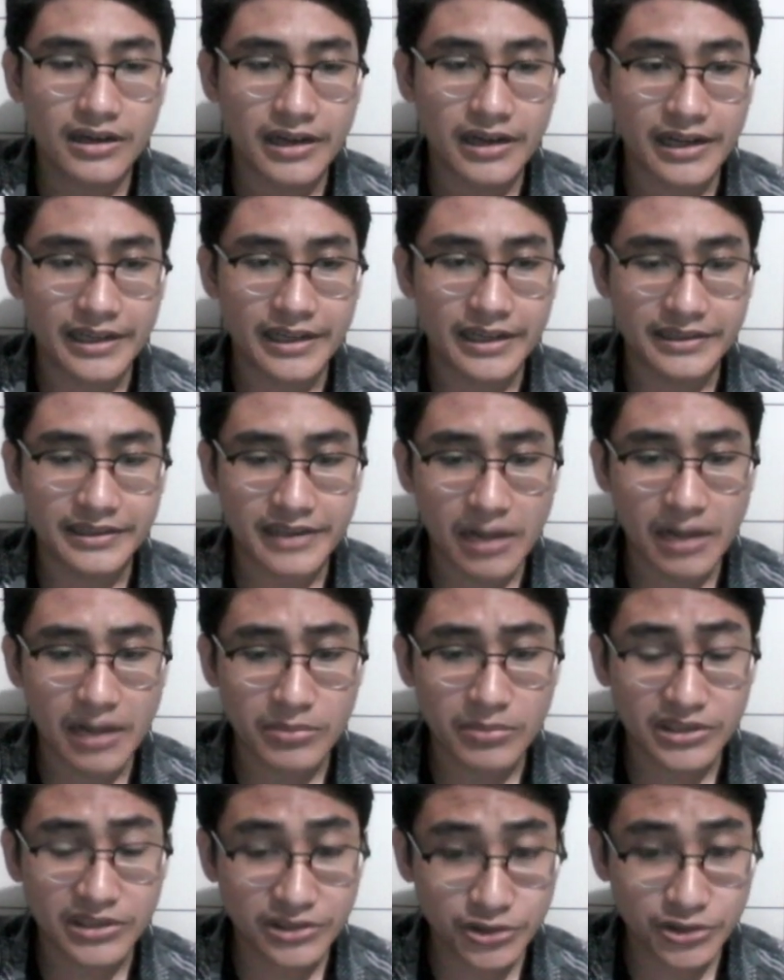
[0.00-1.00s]
And
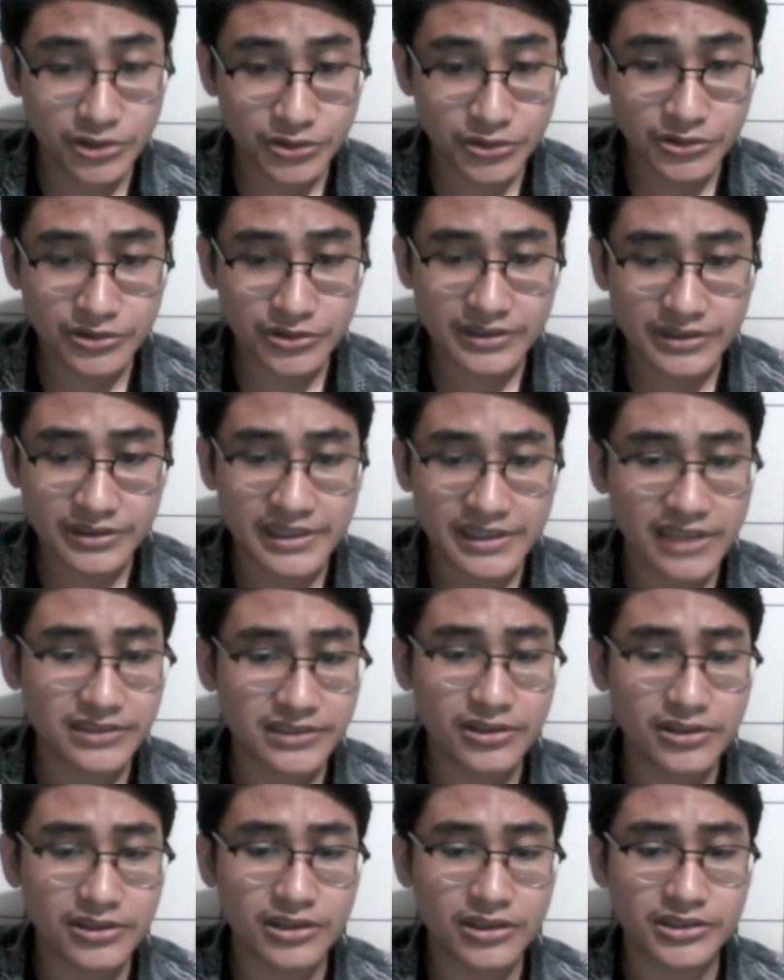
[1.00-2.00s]
number 2
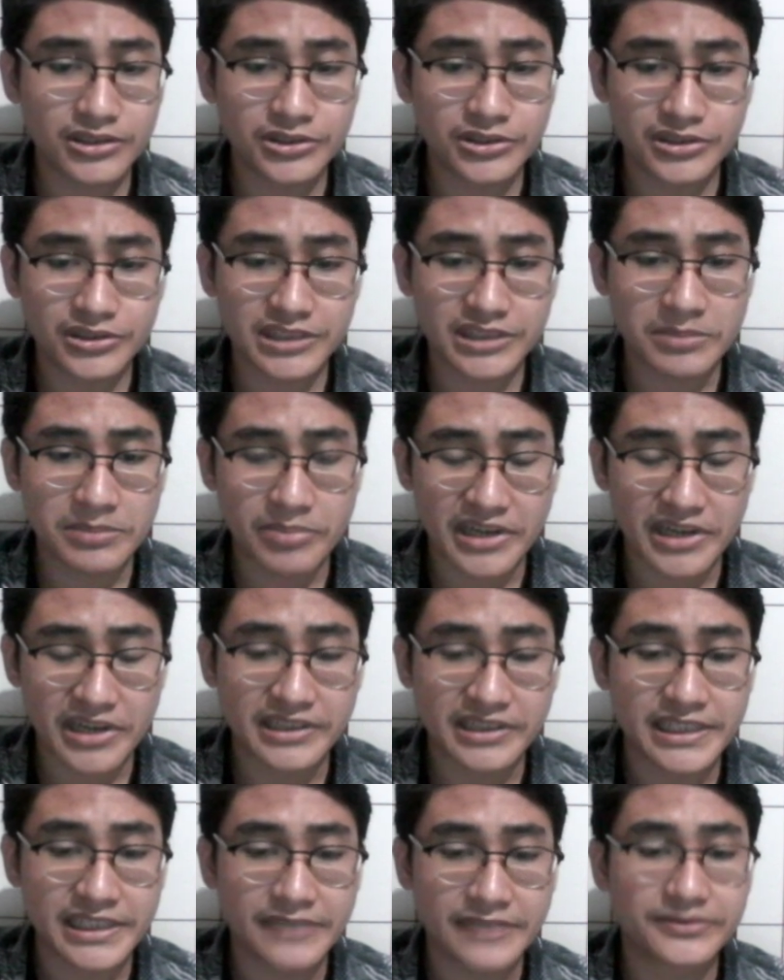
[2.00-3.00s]
does not use
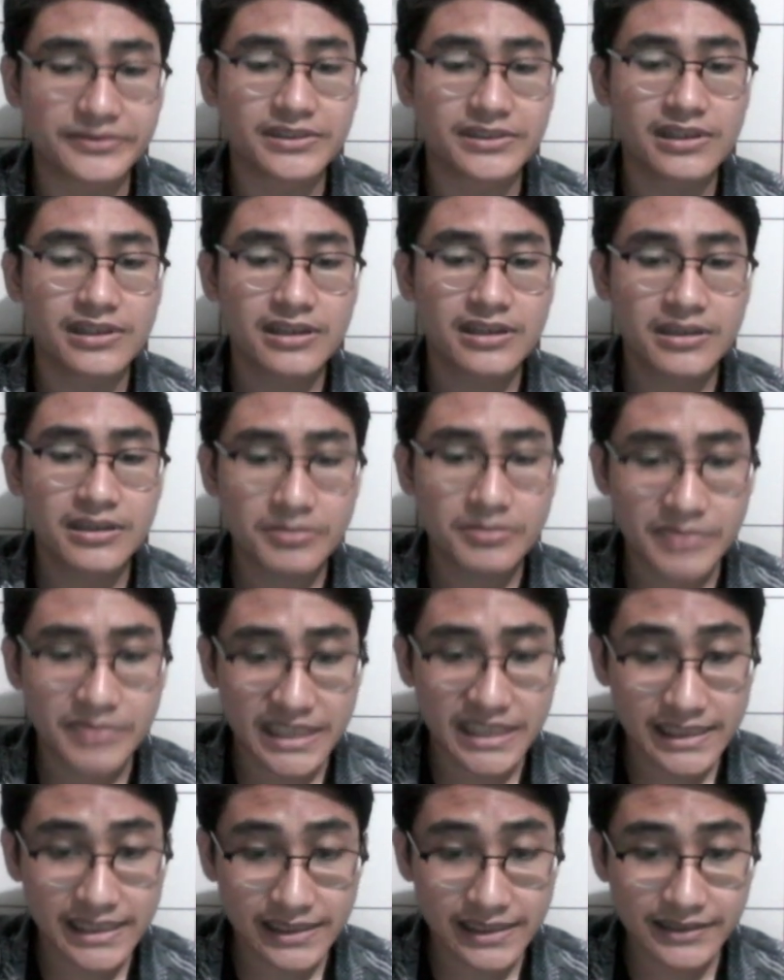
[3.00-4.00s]
imperatives
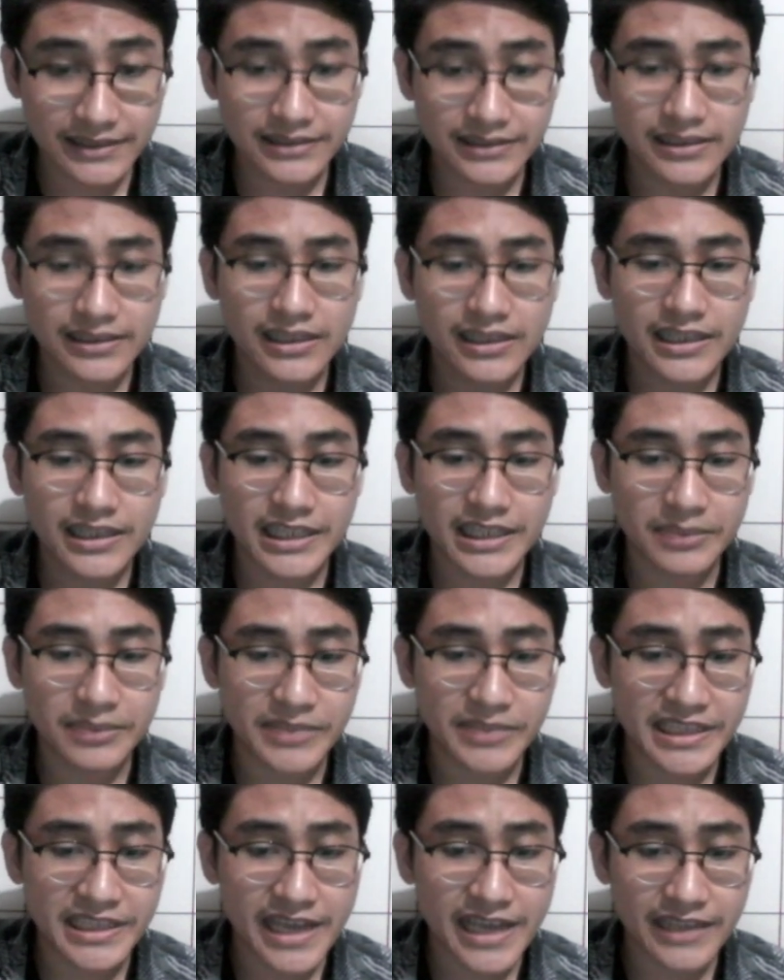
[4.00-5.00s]
because it
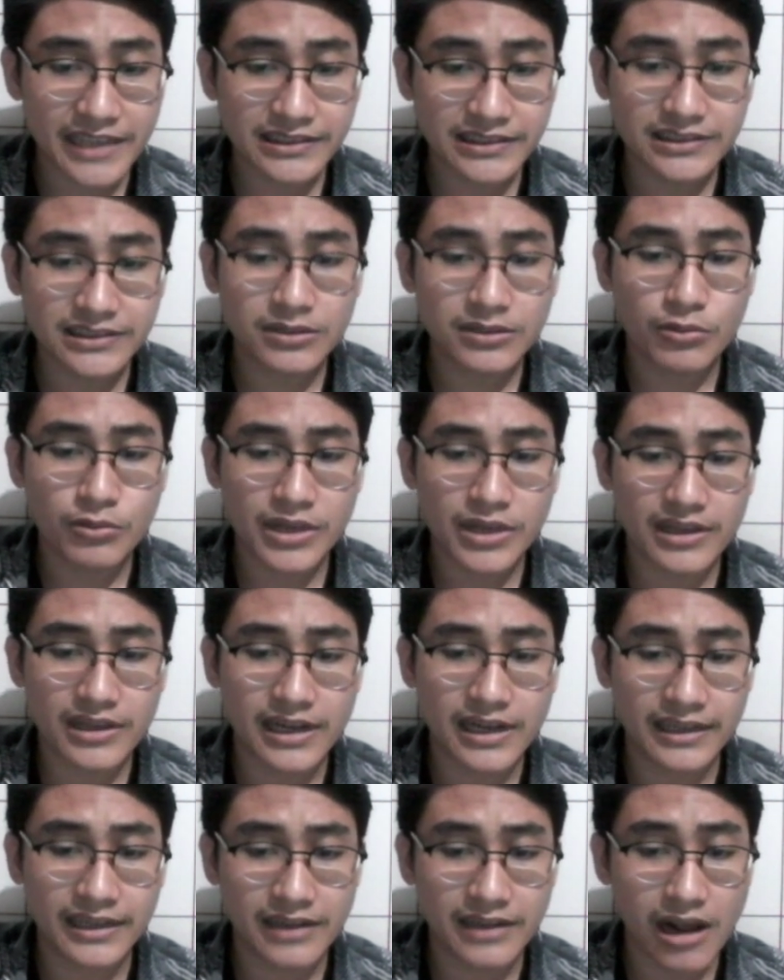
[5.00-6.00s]
begins with
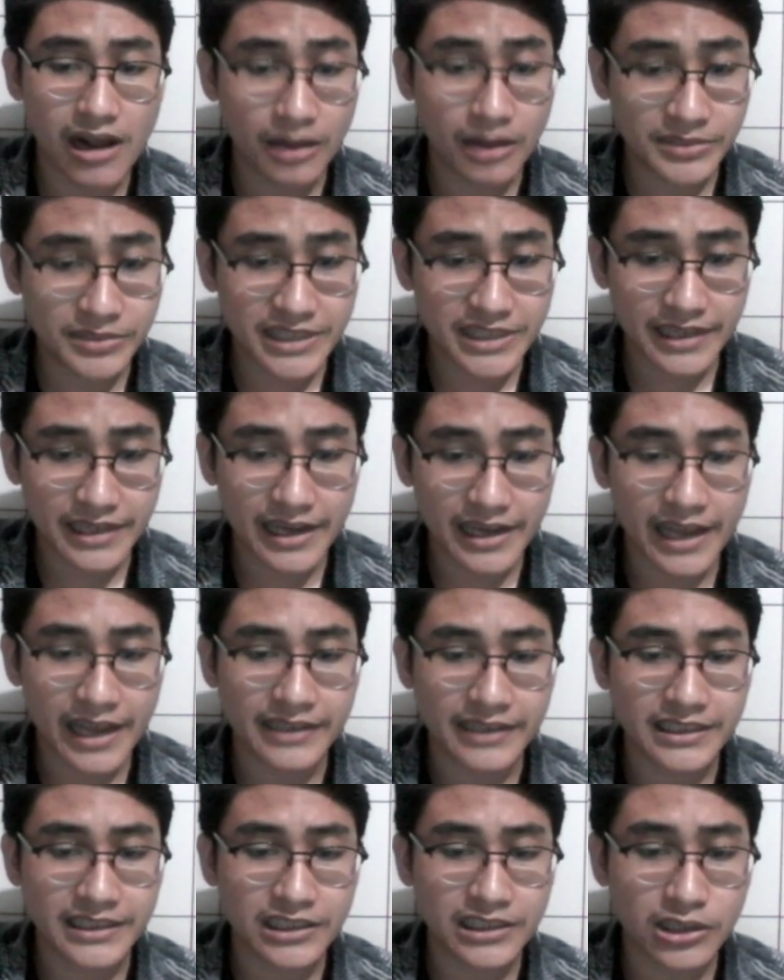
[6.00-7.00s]
an object
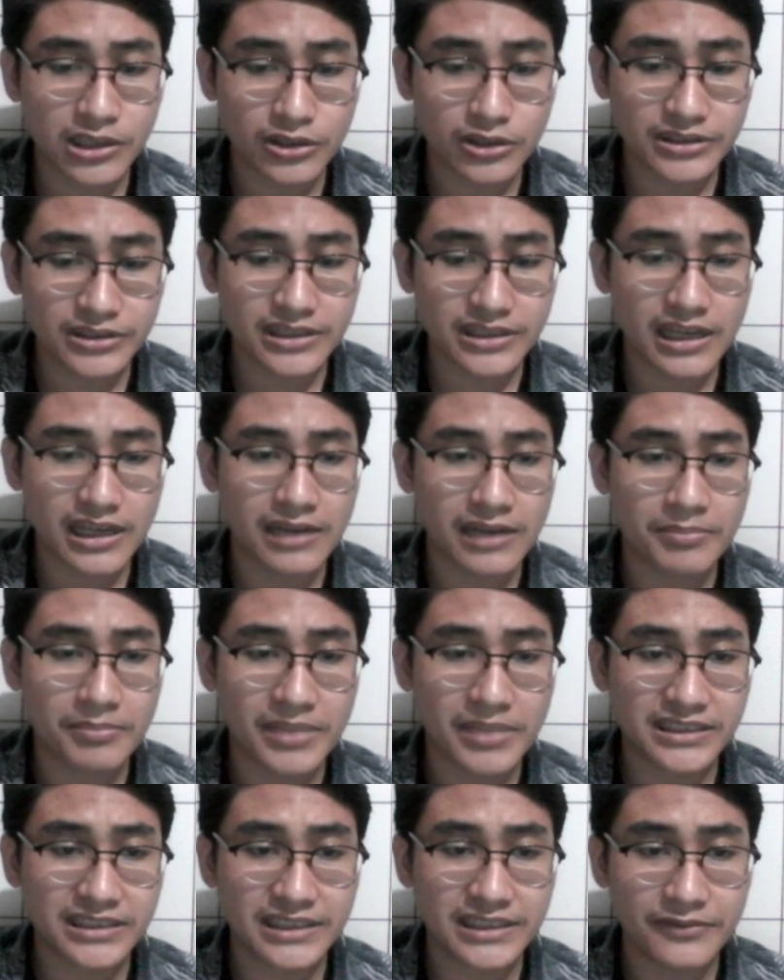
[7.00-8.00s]
and includes a
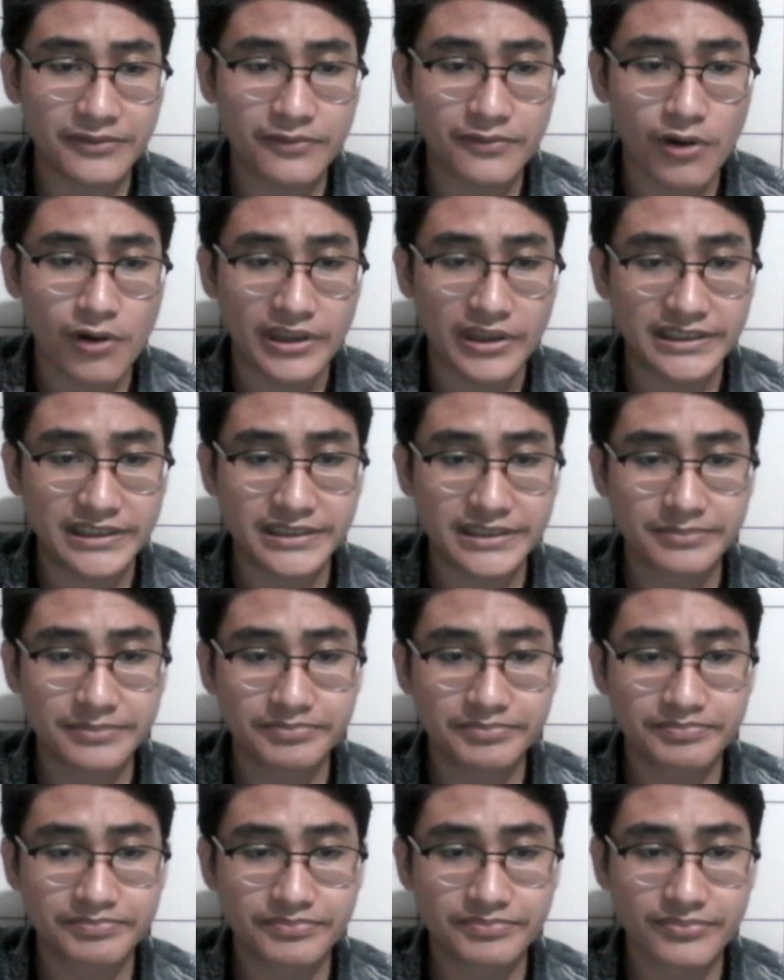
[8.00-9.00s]
passive voice,
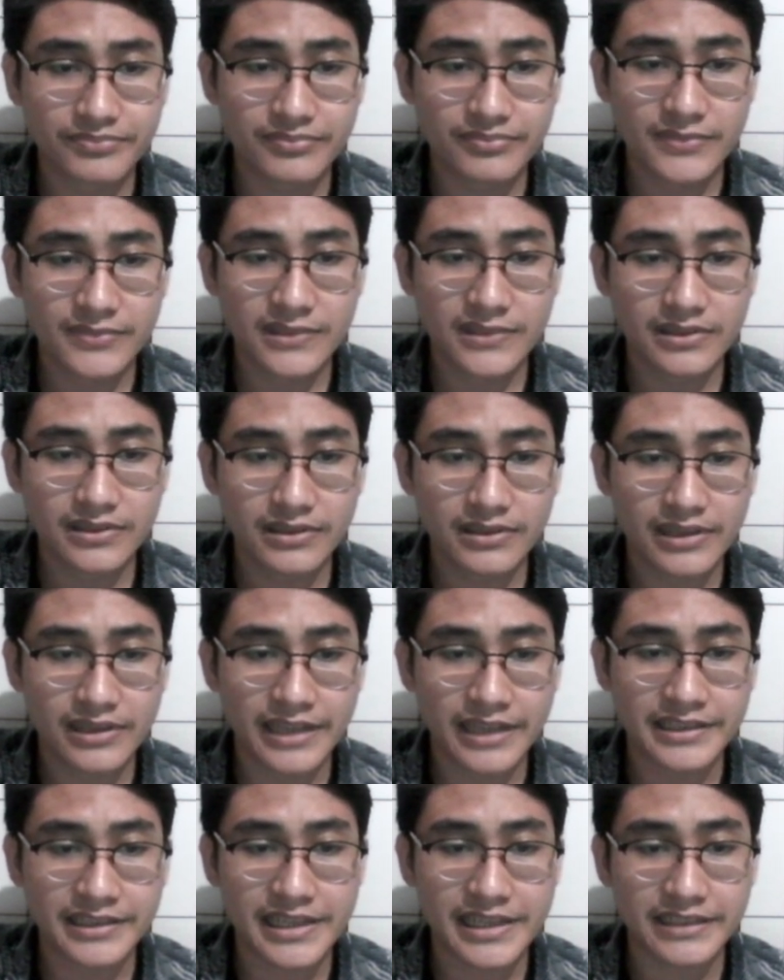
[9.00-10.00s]

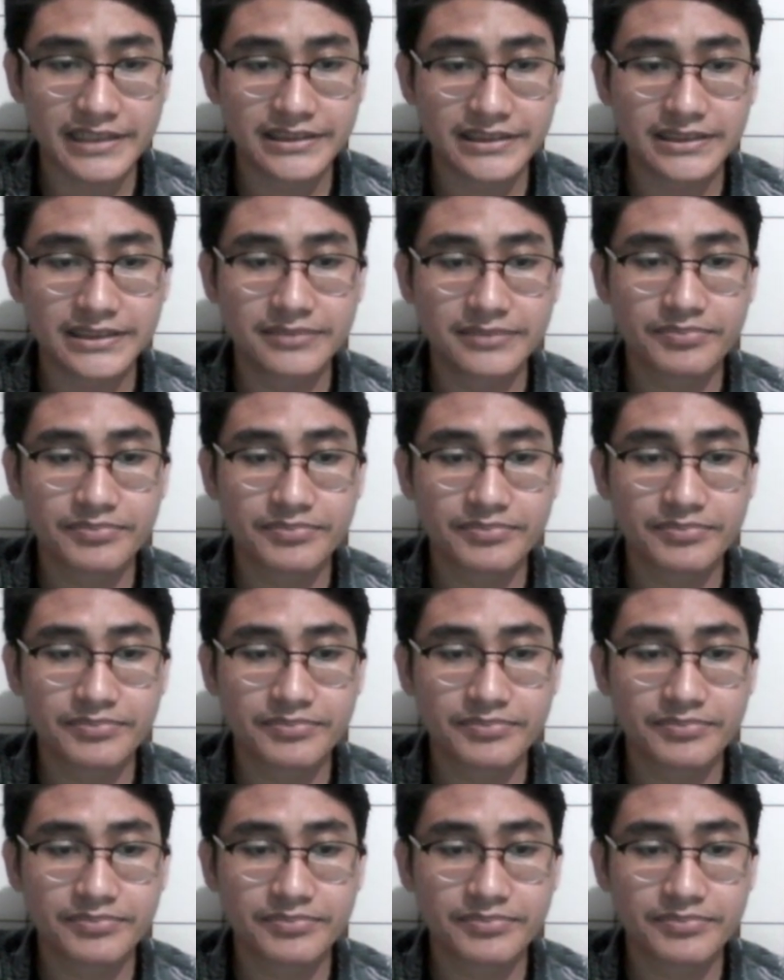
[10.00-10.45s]
like this.